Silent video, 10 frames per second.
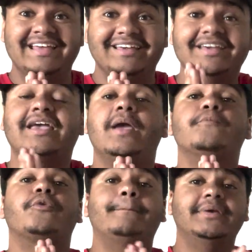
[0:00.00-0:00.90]
It
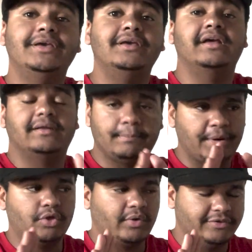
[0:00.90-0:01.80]
came from me. And
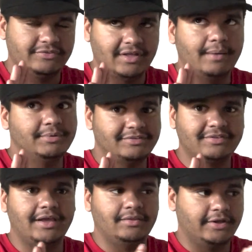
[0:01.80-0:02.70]
by the way, this is not me
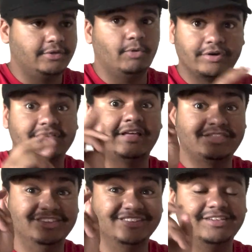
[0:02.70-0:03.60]
saying like the market's like
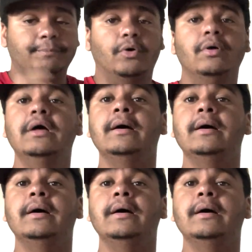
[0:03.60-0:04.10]
this simple,